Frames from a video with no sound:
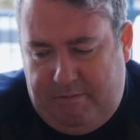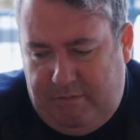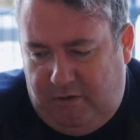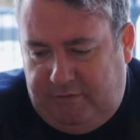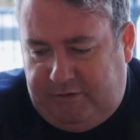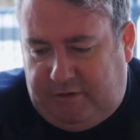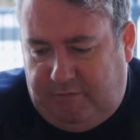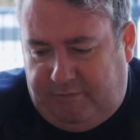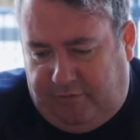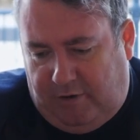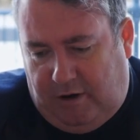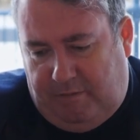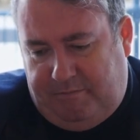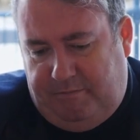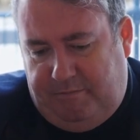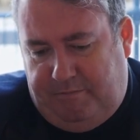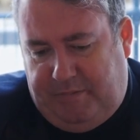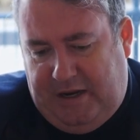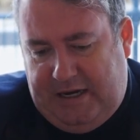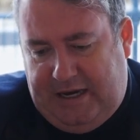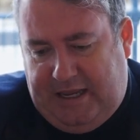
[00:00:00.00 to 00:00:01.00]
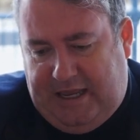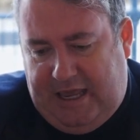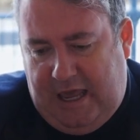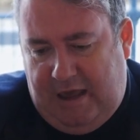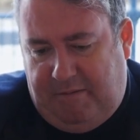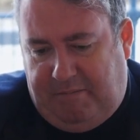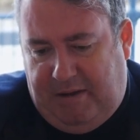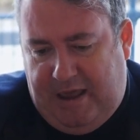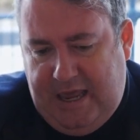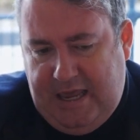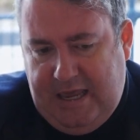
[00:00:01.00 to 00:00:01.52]
moved him from being a
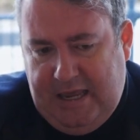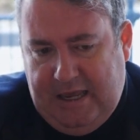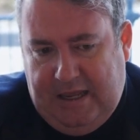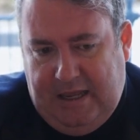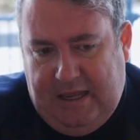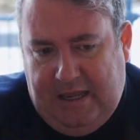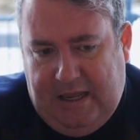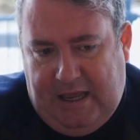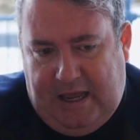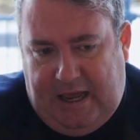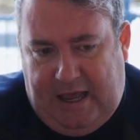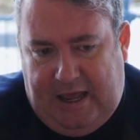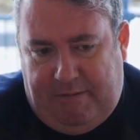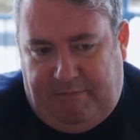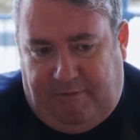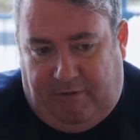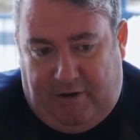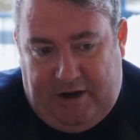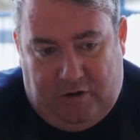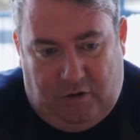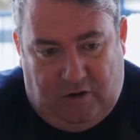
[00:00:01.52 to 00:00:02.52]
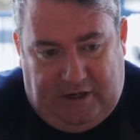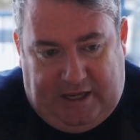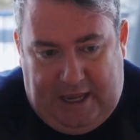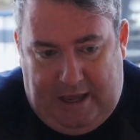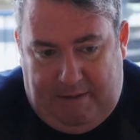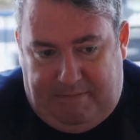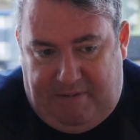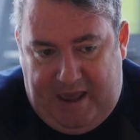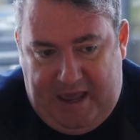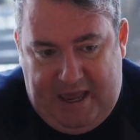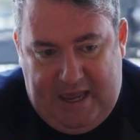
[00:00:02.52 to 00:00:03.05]
KP, a very good
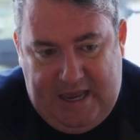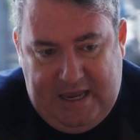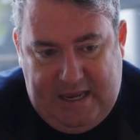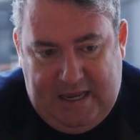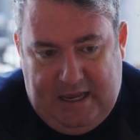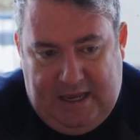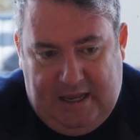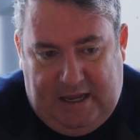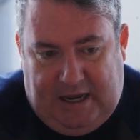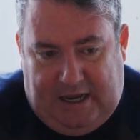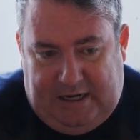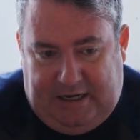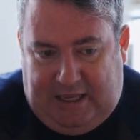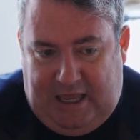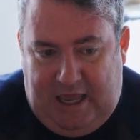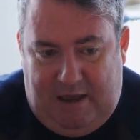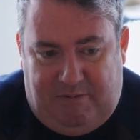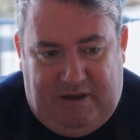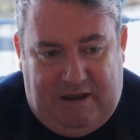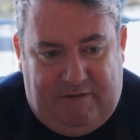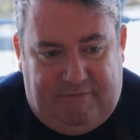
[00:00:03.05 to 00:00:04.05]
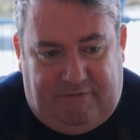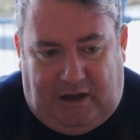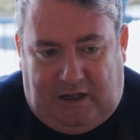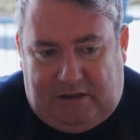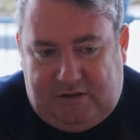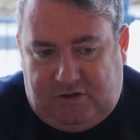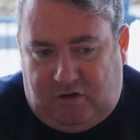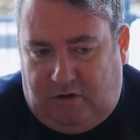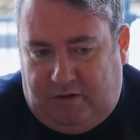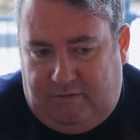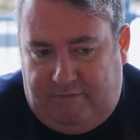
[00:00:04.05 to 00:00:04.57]
KP, and a KP
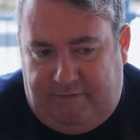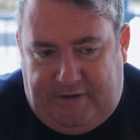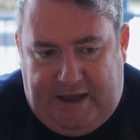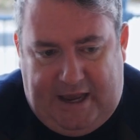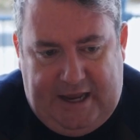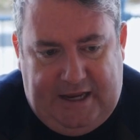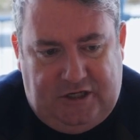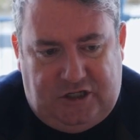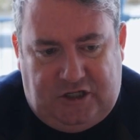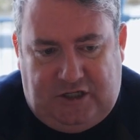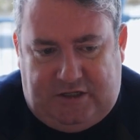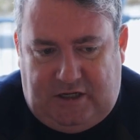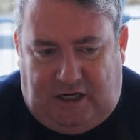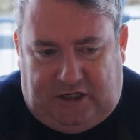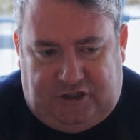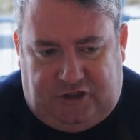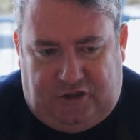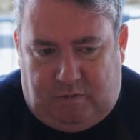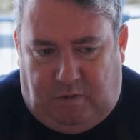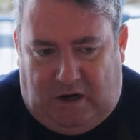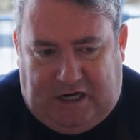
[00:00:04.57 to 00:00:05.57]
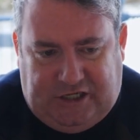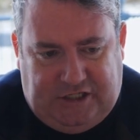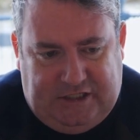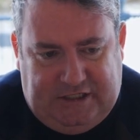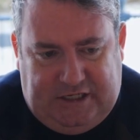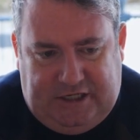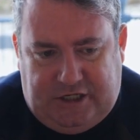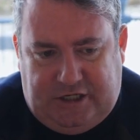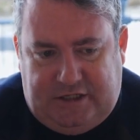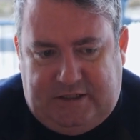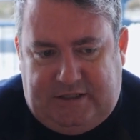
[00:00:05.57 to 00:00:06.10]
involves cutting veg. It's not just washing
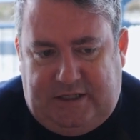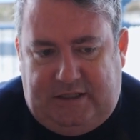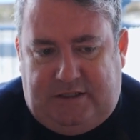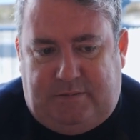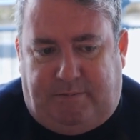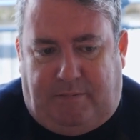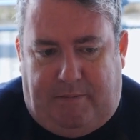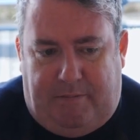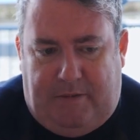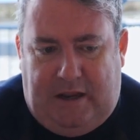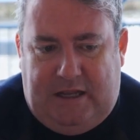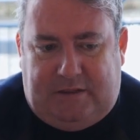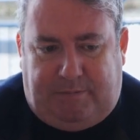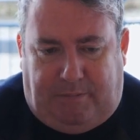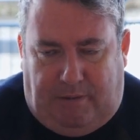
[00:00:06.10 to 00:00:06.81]
dishes, it's